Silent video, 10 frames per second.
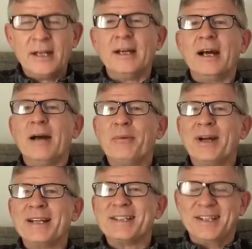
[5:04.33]
I
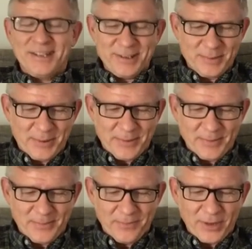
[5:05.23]
brightened up.
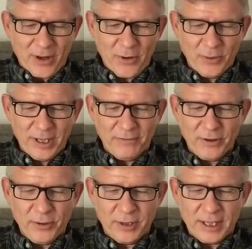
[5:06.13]
Only a
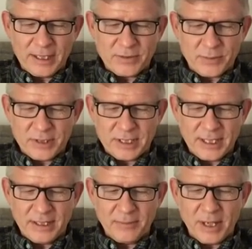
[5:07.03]
few kids would see
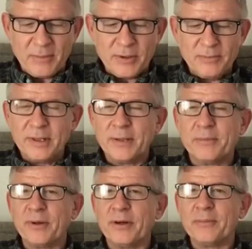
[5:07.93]
that my mum had
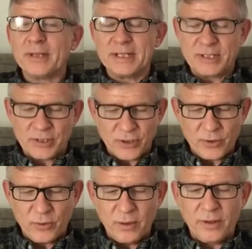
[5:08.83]
brought me to
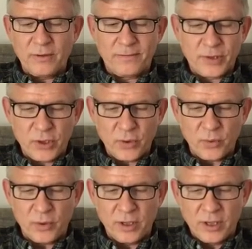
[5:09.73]
school.
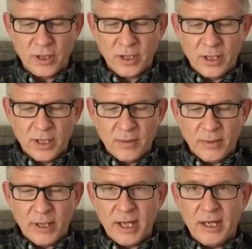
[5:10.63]
Phew.
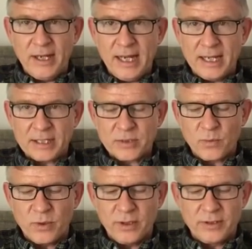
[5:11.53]
But her next
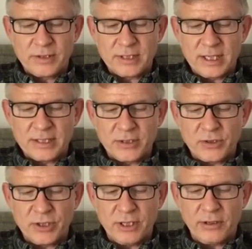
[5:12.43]
words sent a
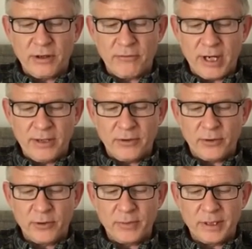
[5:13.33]
chill right
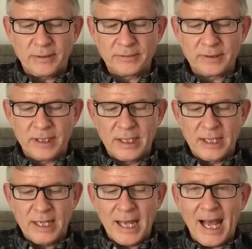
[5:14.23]
through me.
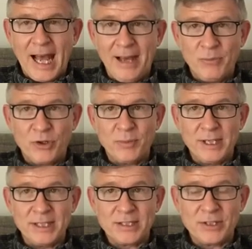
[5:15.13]
I'm coming
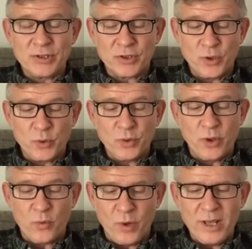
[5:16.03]
into the school
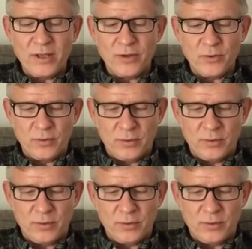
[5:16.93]
with you.